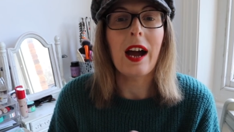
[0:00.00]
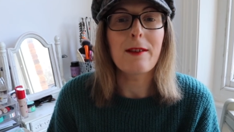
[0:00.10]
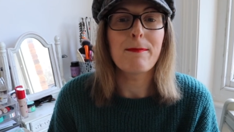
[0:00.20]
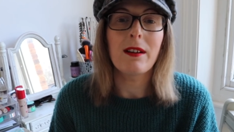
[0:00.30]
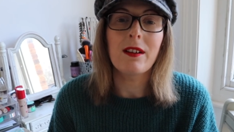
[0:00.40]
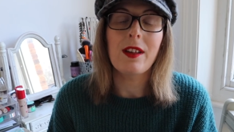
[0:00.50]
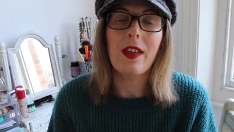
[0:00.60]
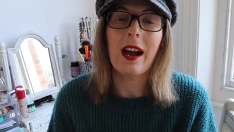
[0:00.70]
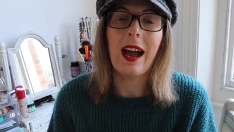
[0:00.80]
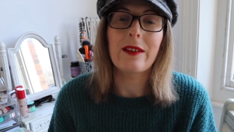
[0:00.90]
kind of mirror
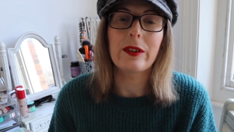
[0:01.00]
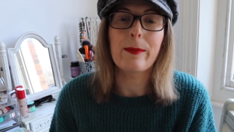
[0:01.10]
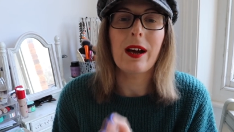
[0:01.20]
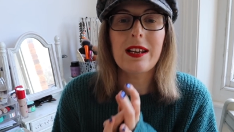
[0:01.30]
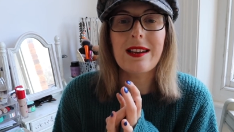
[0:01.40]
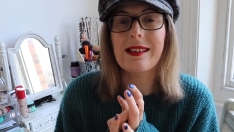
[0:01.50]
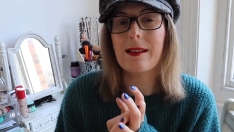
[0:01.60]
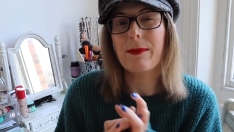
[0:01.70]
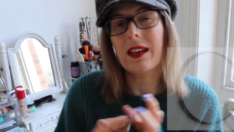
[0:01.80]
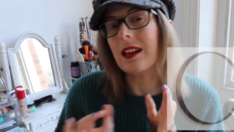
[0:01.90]
that I have in mind is
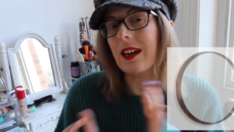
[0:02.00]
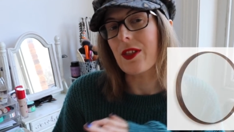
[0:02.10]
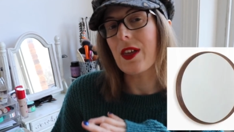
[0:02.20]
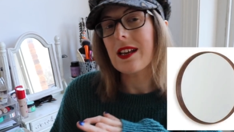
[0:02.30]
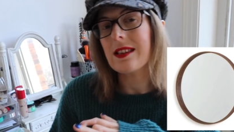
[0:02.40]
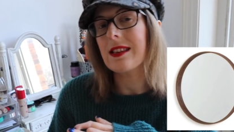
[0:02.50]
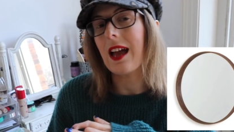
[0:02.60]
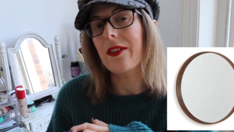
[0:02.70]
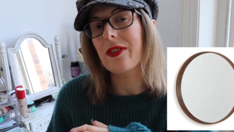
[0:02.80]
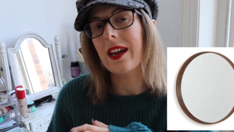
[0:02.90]
something like this,
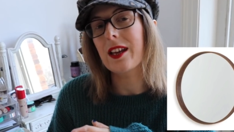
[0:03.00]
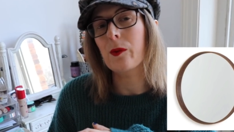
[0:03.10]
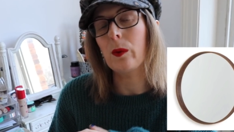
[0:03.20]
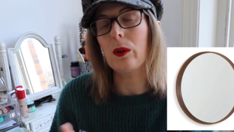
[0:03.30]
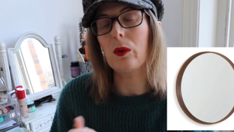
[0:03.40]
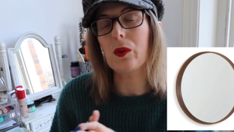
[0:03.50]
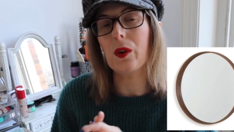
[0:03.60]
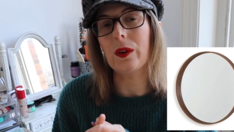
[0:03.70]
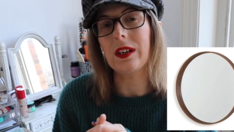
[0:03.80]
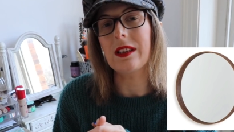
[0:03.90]
and then we'll
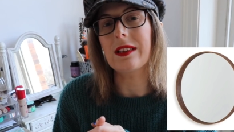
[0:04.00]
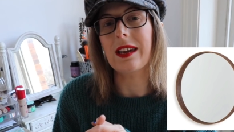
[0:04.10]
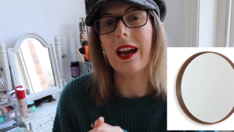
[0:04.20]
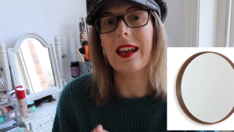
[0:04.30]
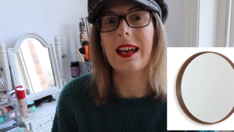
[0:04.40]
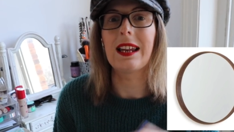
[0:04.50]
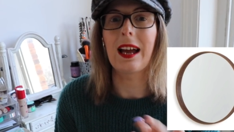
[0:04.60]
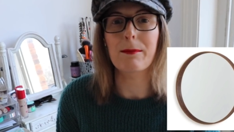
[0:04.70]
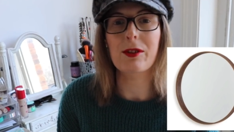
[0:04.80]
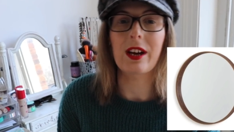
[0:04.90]
also need to get a
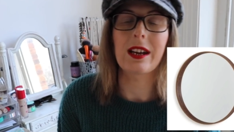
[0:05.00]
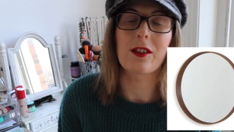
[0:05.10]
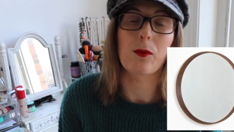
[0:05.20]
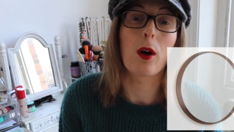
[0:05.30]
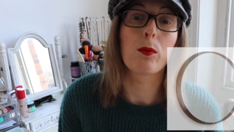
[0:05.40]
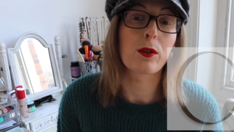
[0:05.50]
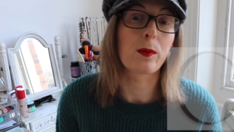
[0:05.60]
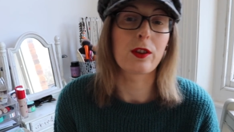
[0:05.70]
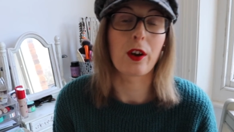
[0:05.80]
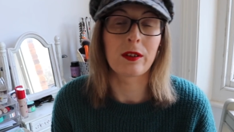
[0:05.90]
lampshade as well, which
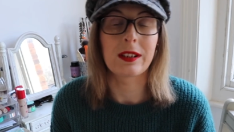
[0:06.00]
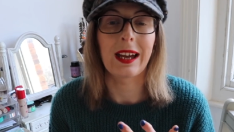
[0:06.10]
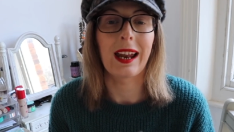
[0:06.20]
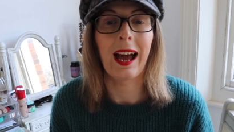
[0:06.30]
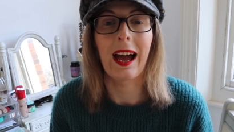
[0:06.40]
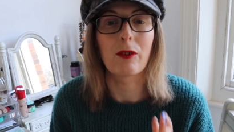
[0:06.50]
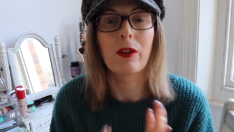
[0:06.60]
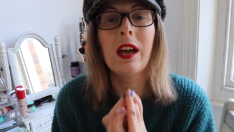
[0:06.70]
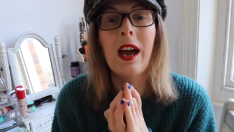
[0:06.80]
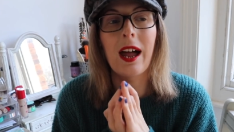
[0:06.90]
we don't yet have,
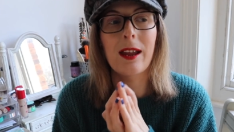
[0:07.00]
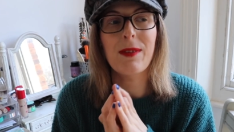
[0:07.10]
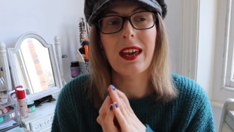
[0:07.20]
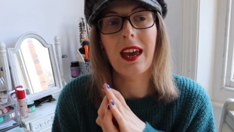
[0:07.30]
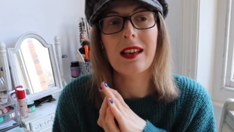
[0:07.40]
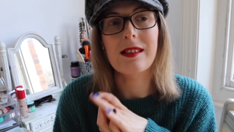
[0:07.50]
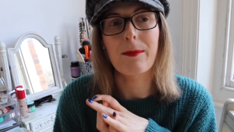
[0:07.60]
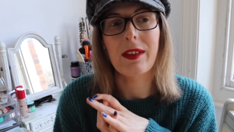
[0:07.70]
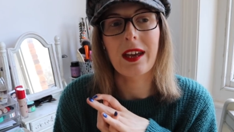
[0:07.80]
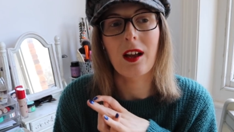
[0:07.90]
and I'm thinking
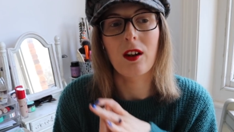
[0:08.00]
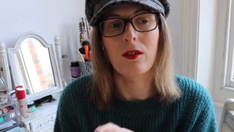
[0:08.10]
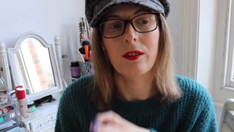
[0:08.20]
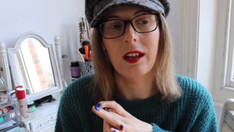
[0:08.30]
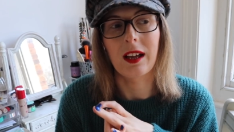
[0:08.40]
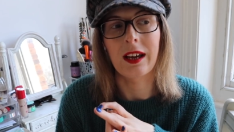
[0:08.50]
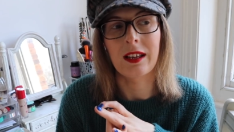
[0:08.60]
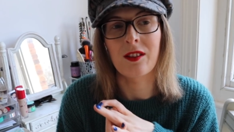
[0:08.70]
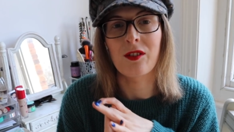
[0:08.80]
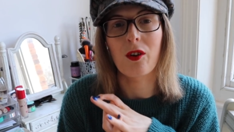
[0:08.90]
something along the
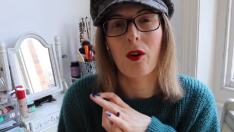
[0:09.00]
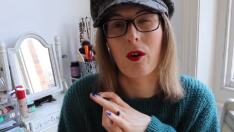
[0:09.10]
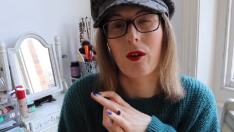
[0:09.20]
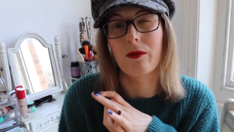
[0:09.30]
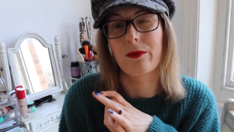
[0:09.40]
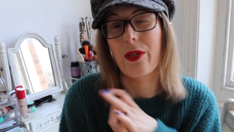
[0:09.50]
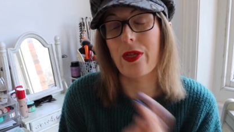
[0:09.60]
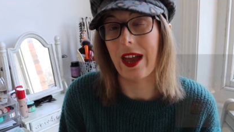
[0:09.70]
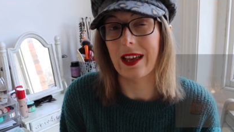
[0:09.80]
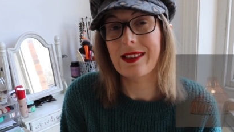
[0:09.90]
lines of
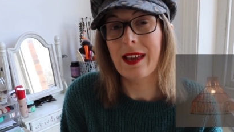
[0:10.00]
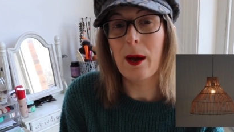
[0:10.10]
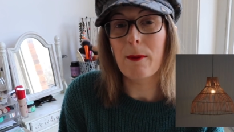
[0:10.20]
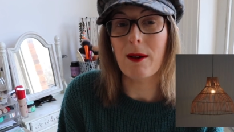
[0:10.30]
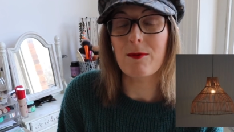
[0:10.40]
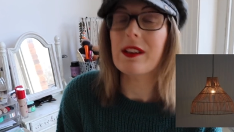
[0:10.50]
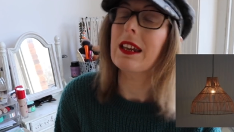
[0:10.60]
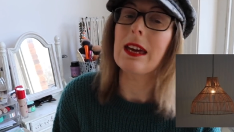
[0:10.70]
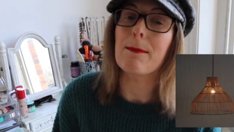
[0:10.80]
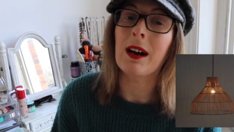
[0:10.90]
this. But I'm just going
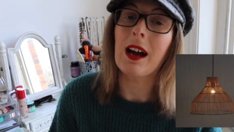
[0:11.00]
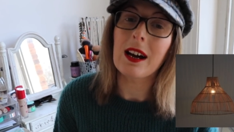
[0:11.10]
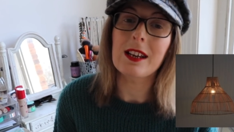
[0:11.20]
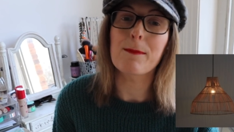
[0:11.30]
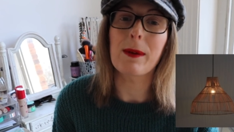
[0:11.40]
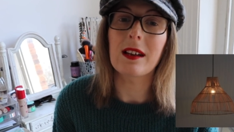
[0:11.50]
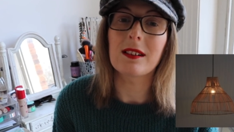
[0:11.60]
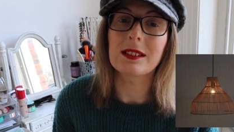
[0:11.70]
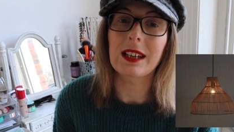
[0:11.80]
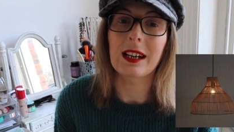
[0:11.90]
to keep my eyes
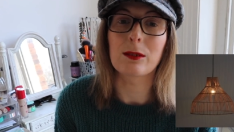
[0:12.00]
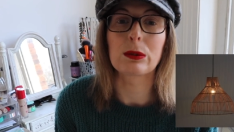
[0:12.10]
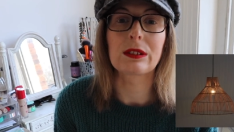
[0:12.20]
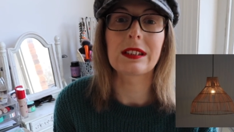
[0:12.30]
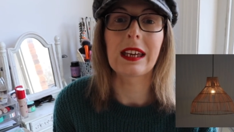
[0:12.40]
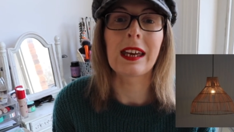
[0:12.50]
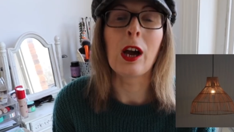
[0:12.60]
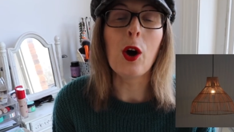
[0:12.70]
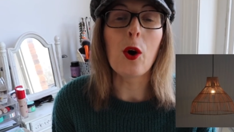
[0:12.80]
peeled and we'll see